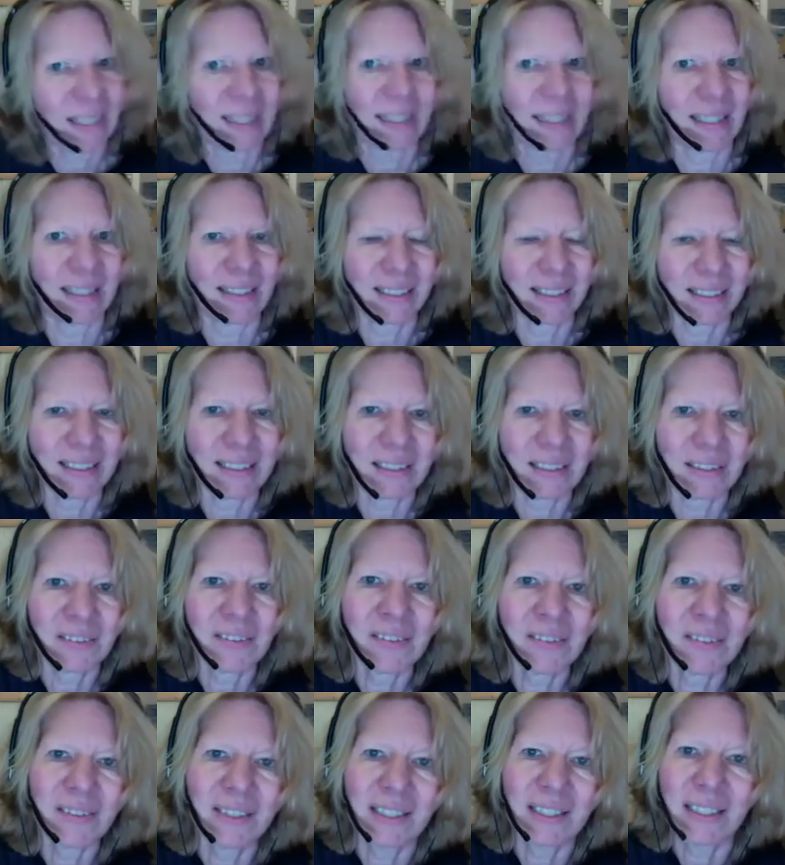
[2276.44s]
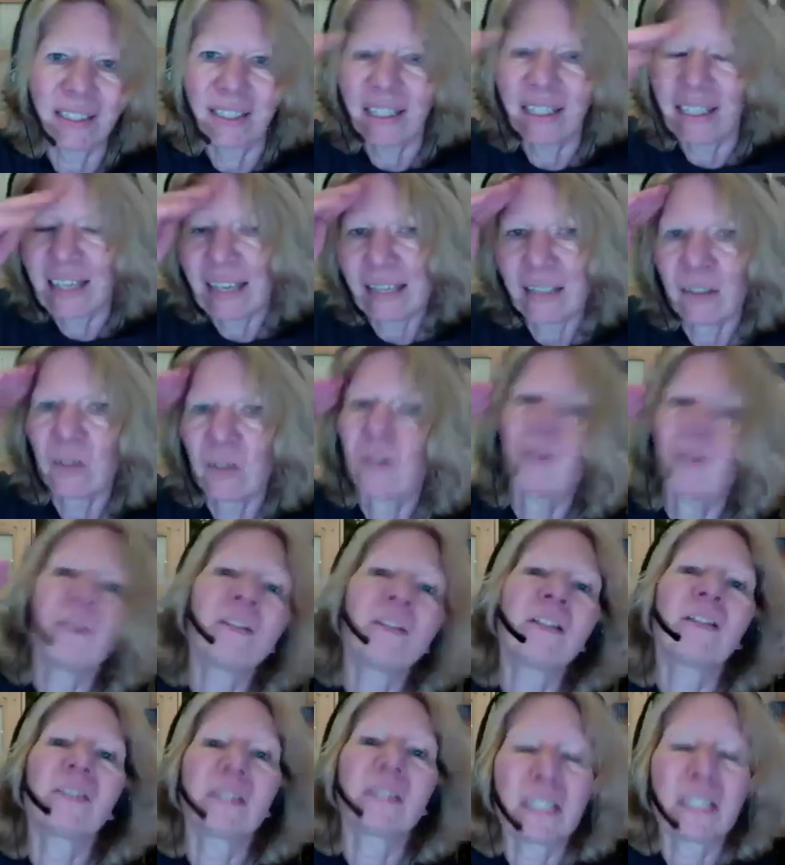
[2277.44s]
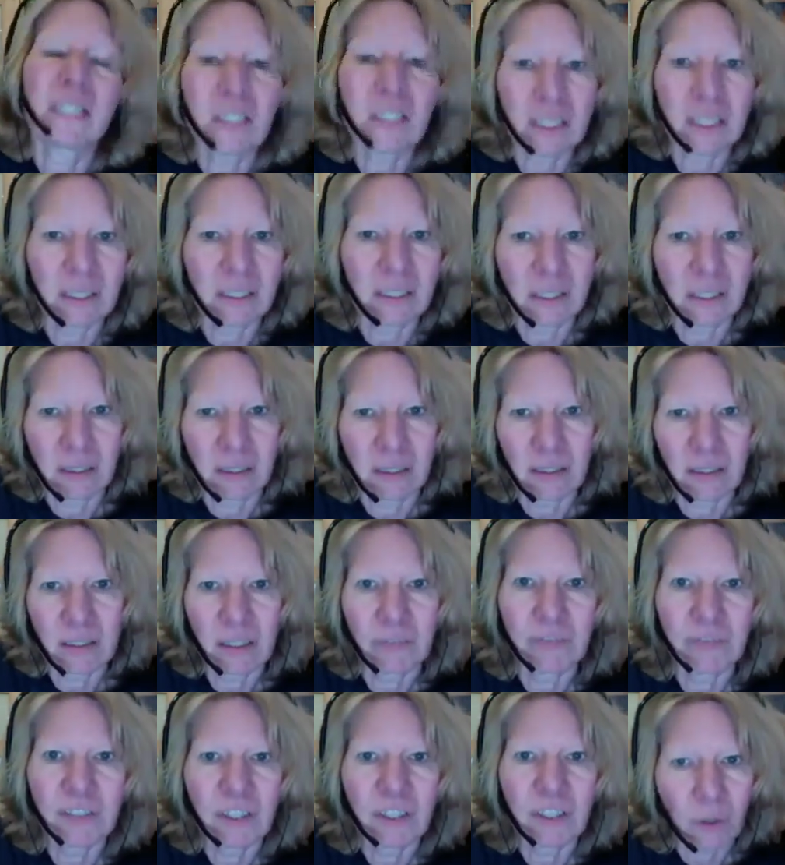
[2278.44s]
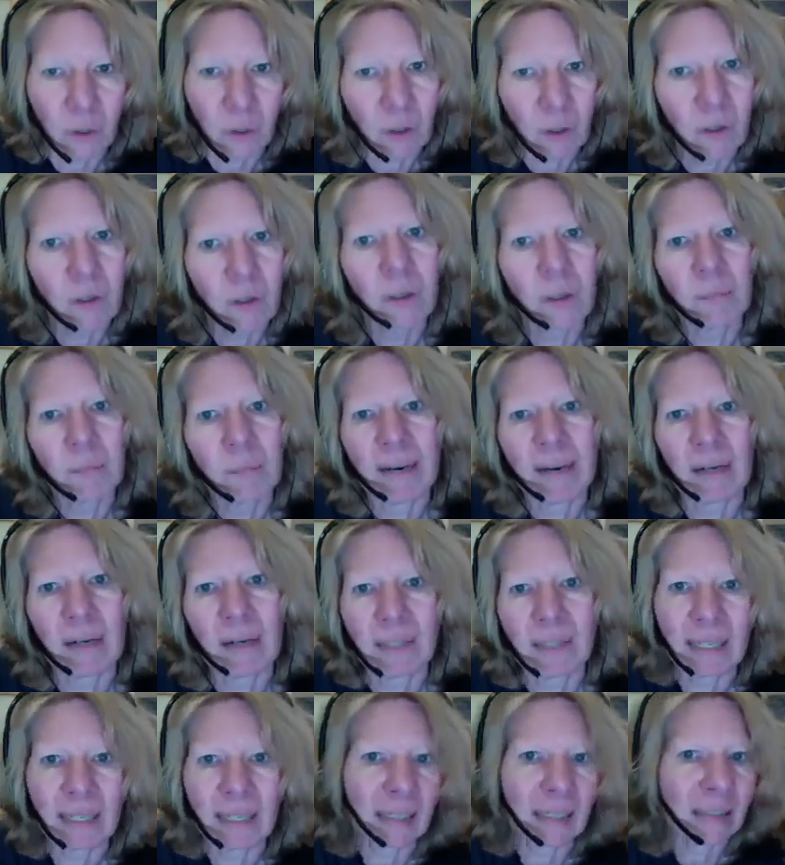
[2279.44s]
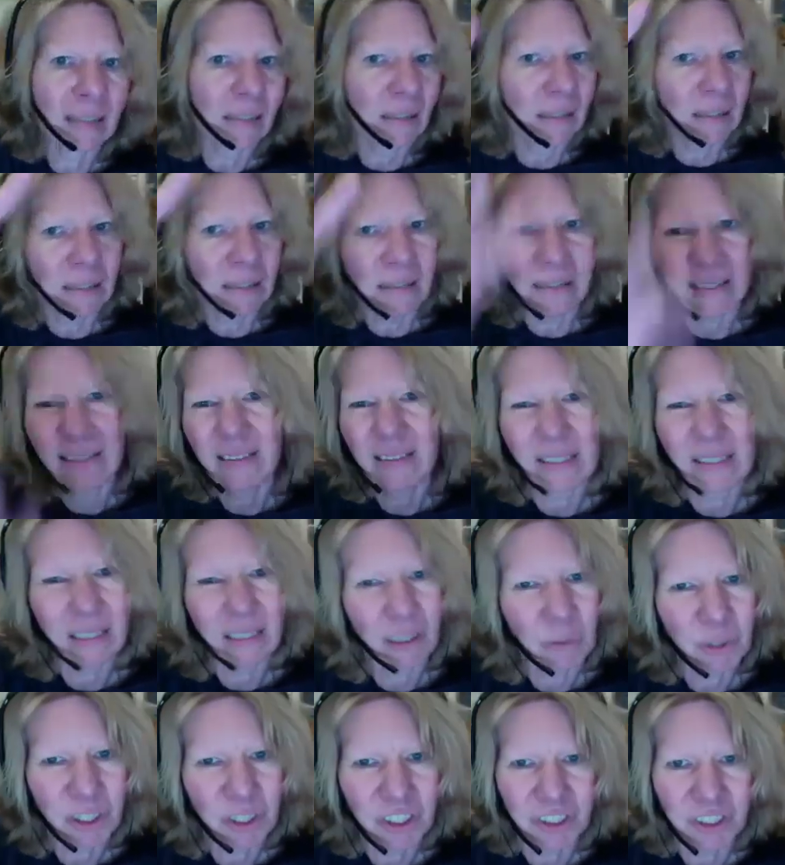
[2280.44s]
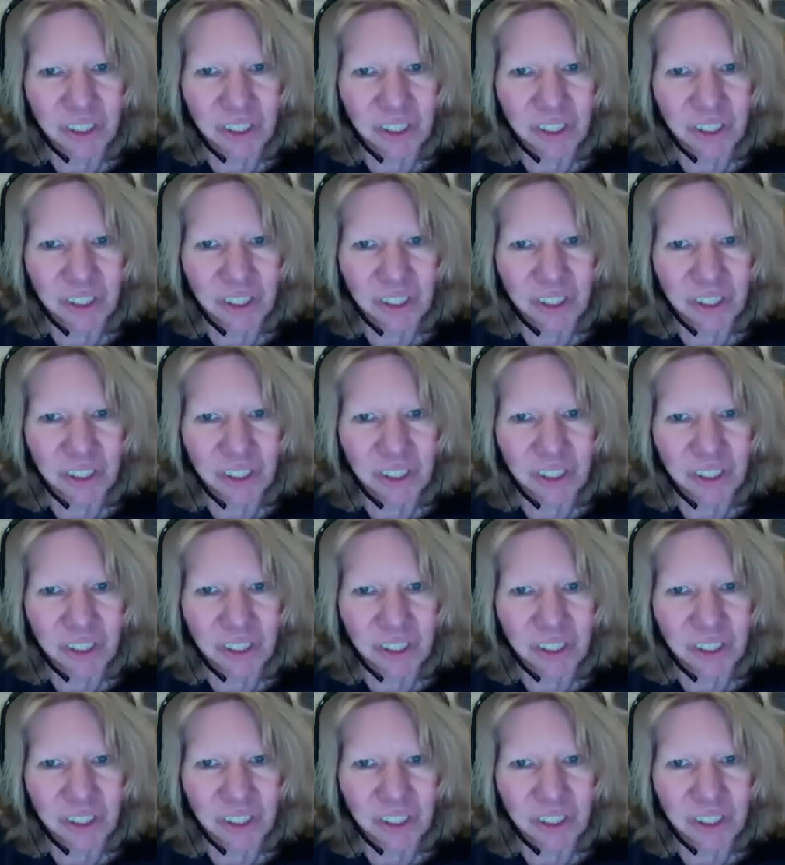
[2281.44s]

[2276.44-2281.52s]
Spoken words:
it, you know, and all the teachings and stuff. It's all about, and like it's exactly what you're